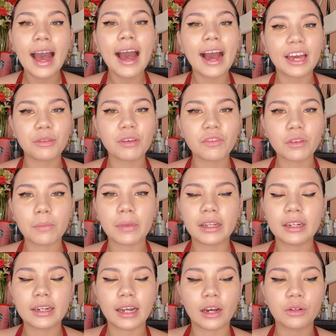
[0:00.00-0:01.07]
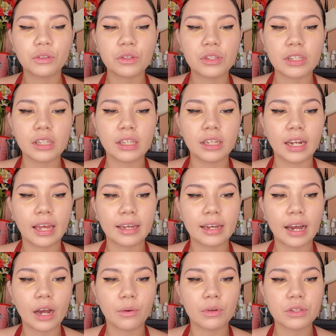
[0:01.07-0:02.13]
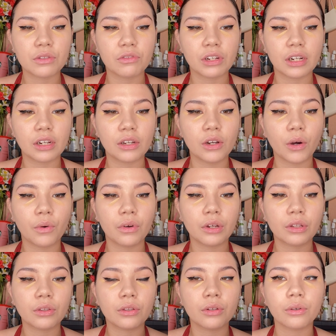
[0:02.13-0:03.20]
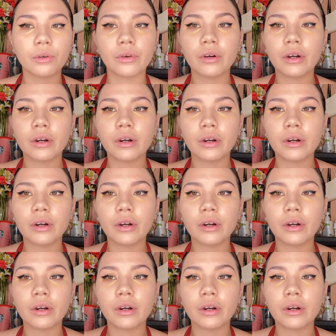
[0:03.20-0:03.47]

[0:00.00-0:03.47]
I think you have to blend it out to see like how it's really going to...